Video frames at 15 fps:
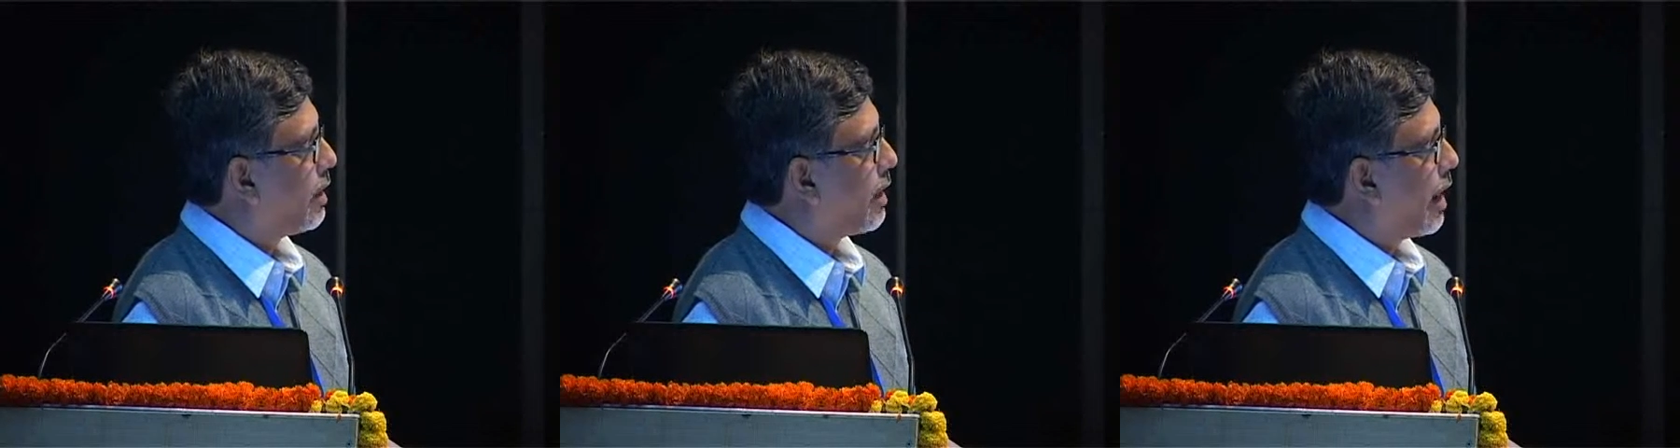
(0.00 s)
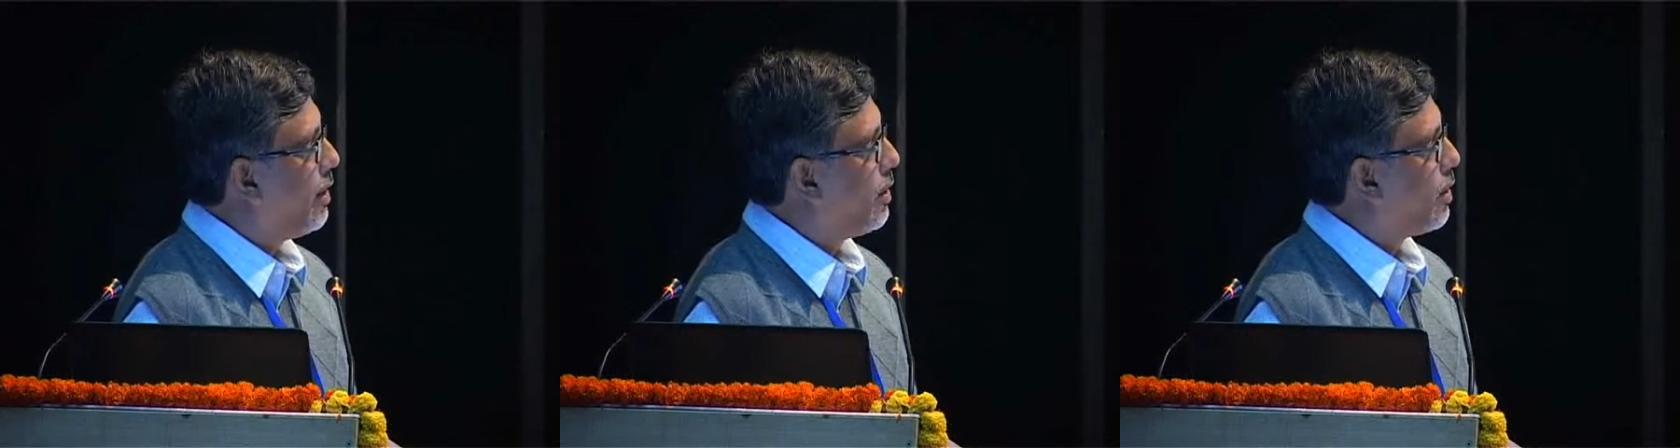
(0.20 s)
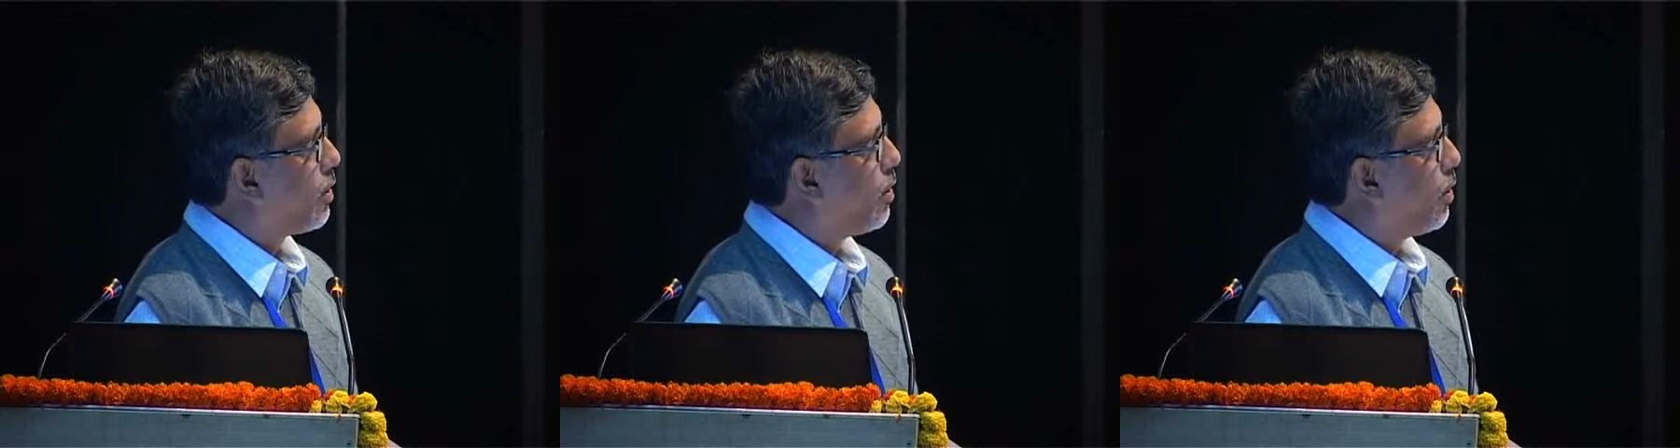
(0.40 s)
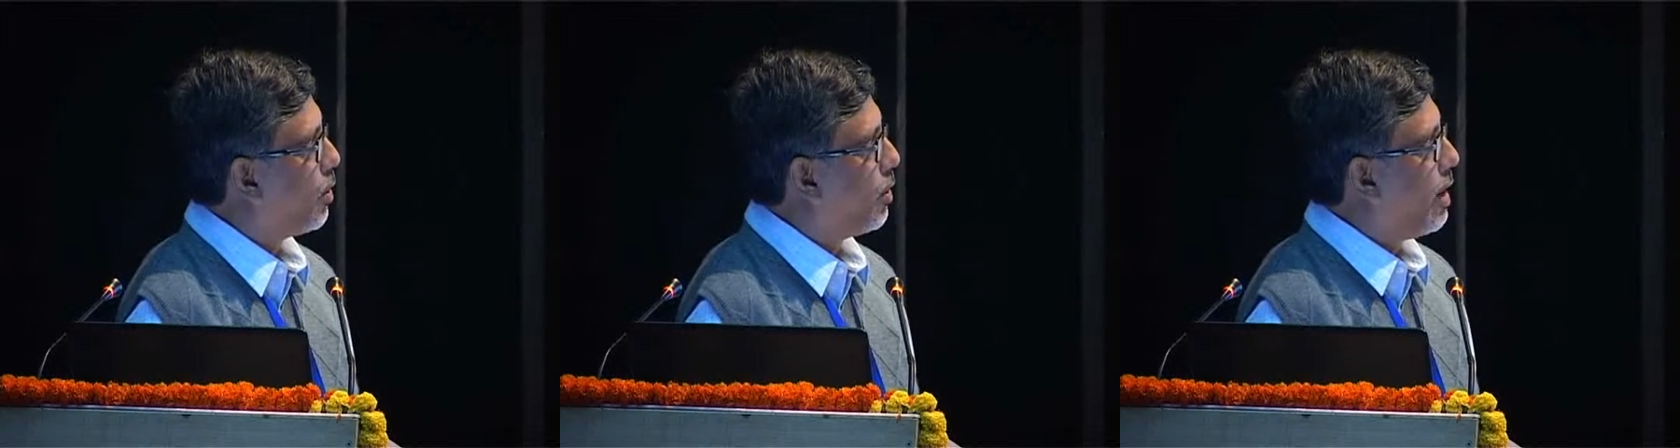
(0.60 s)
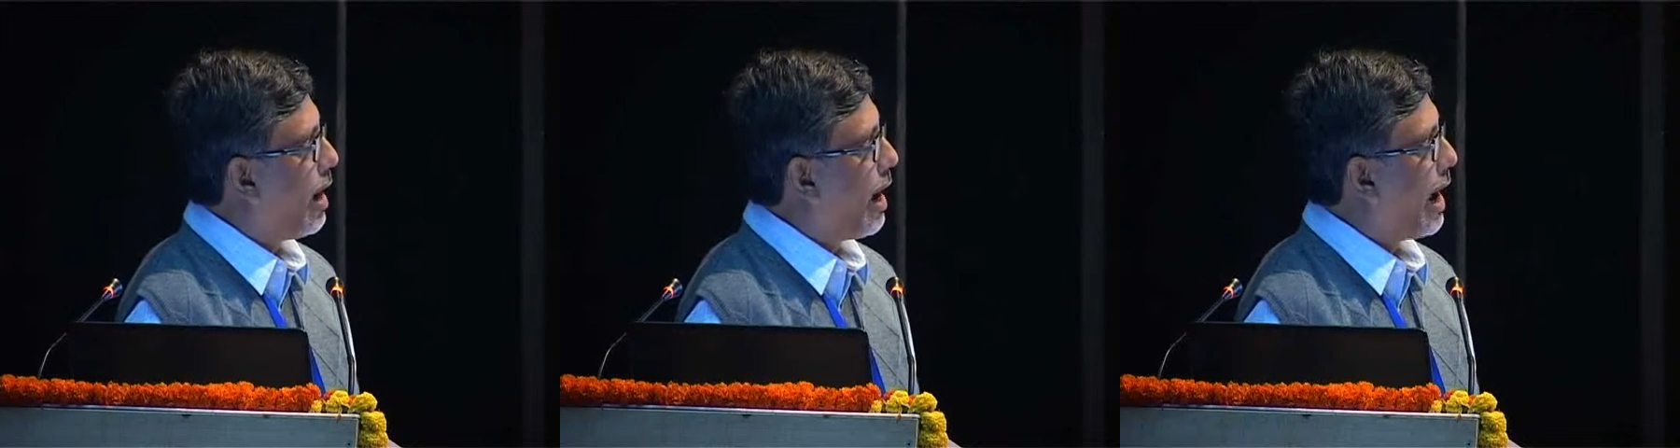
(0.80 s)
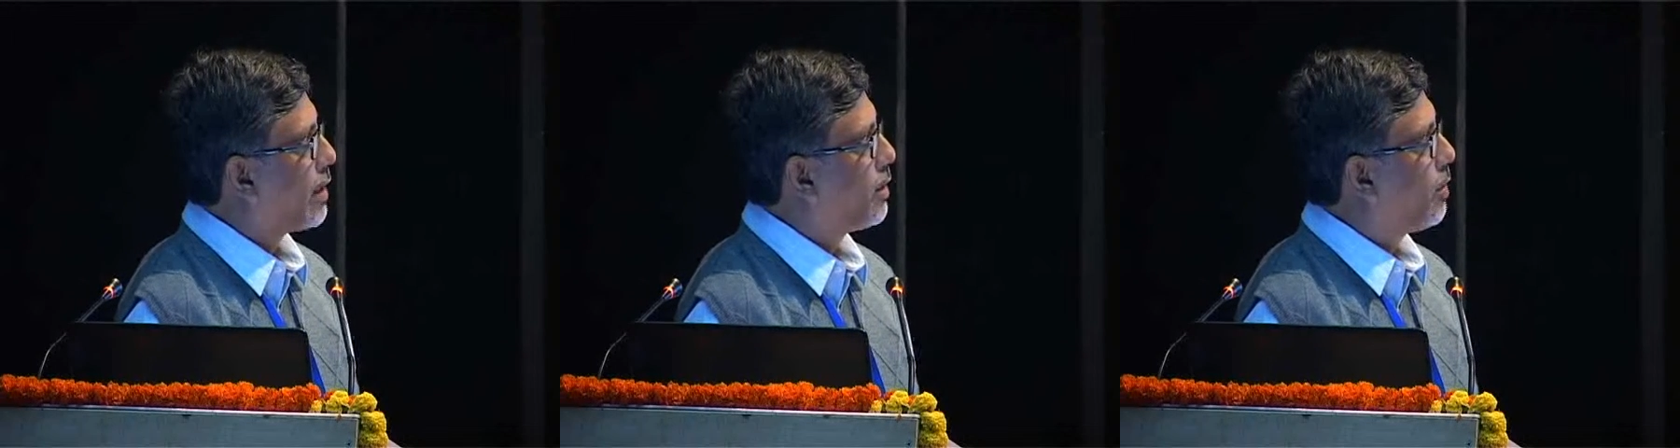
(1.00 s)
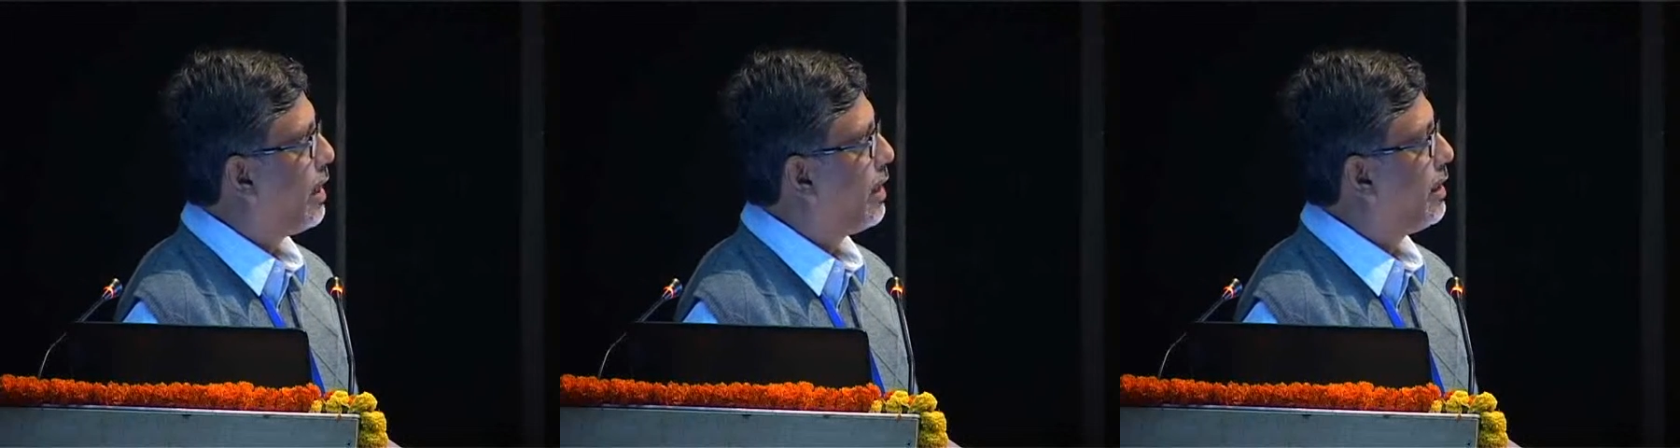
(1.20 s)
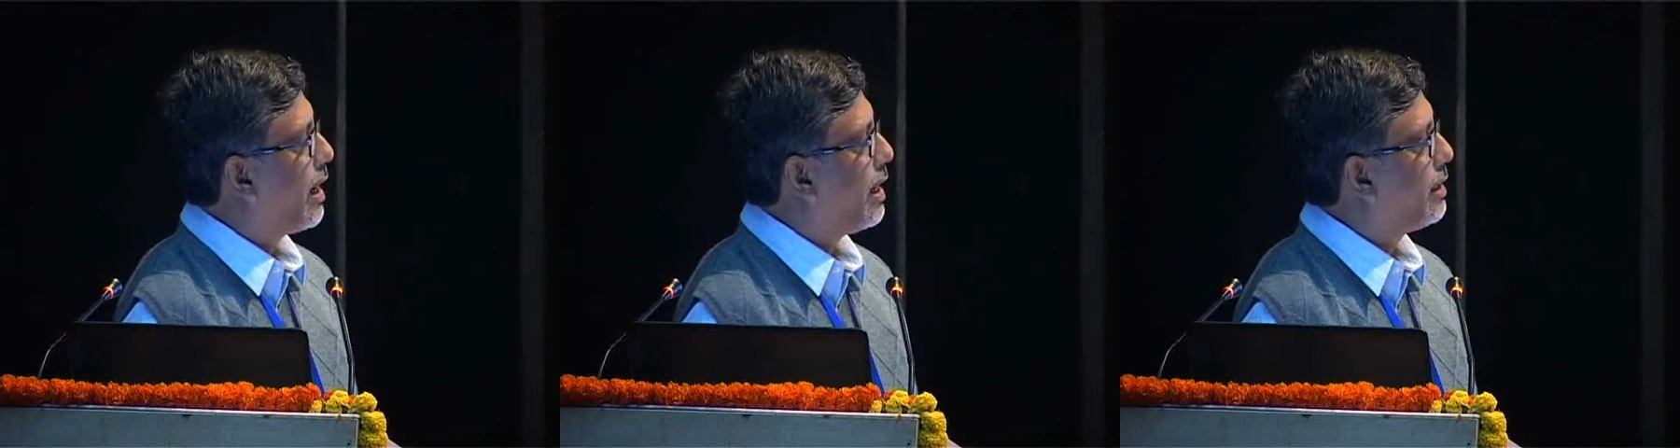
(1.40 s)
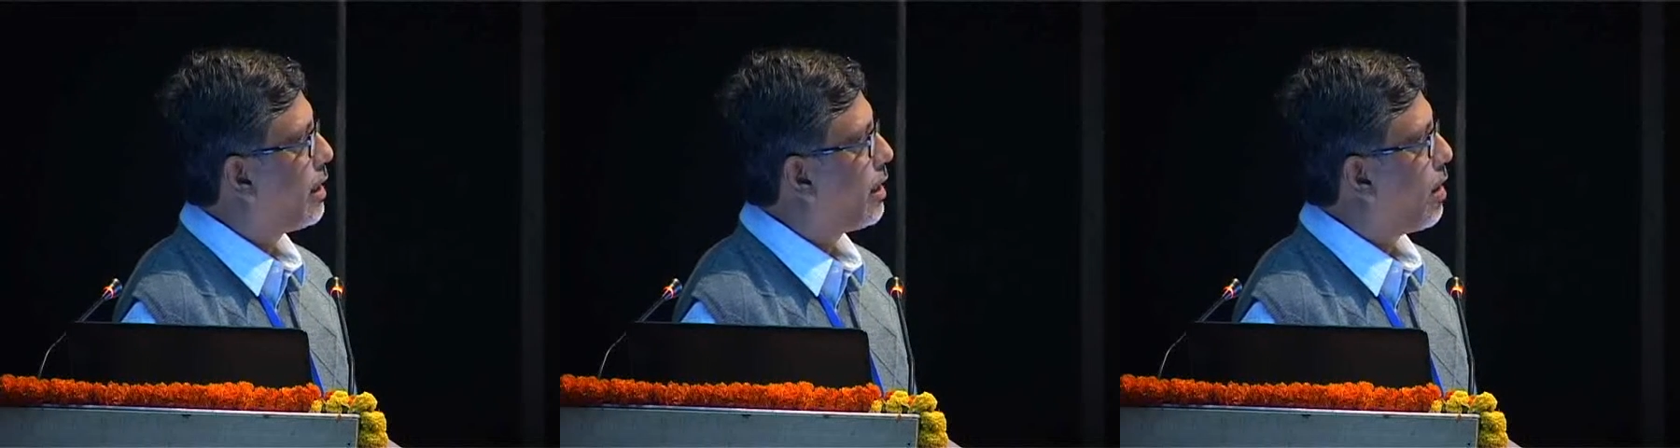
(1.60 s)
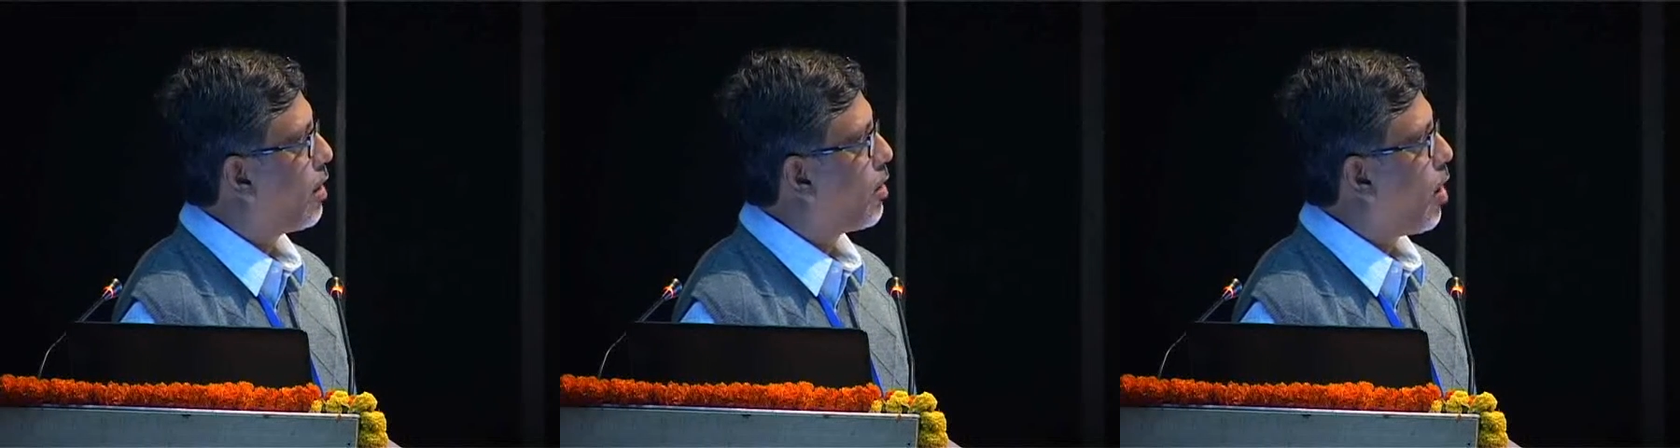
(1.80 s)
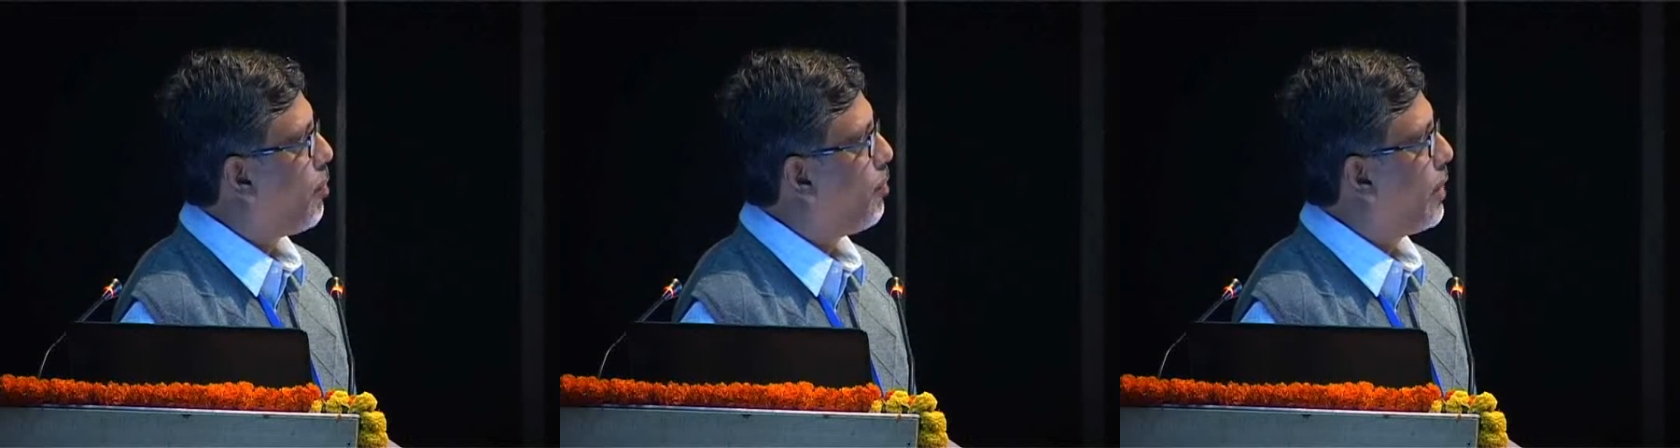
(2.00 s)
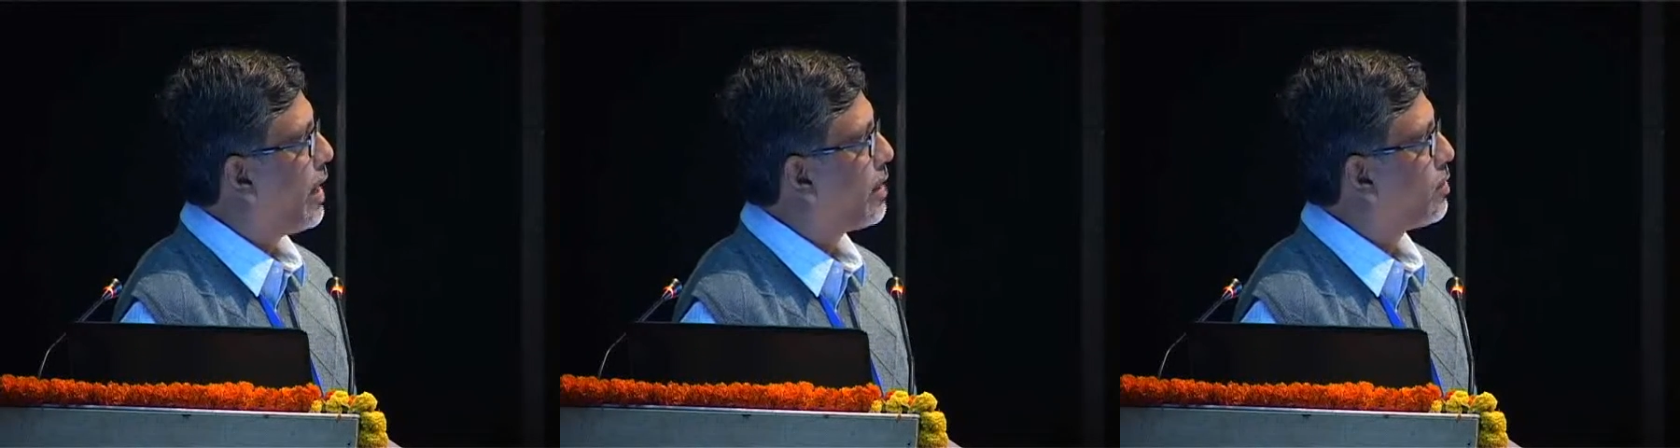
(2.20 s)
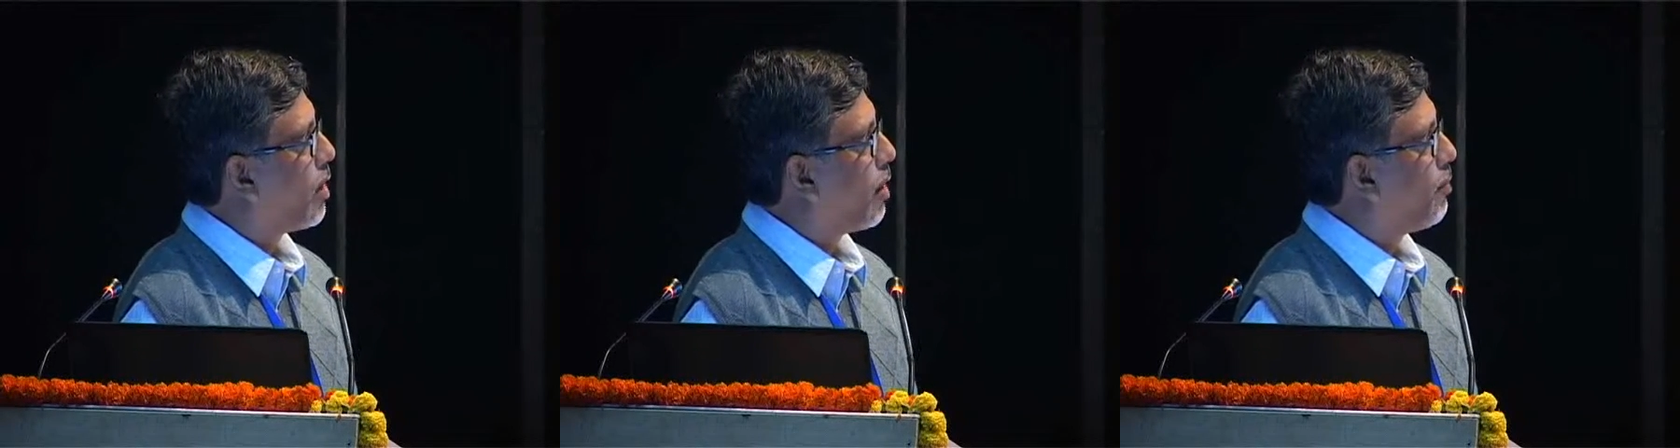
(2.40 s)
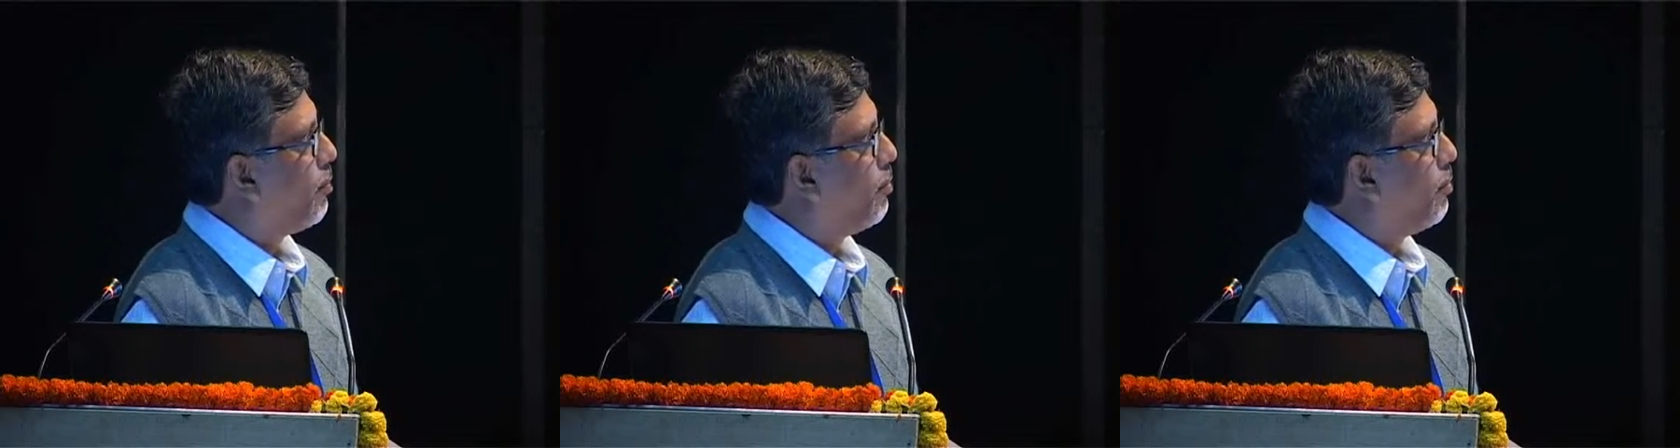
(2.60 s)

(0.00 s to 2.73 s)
kinetochore, actually there is a complex of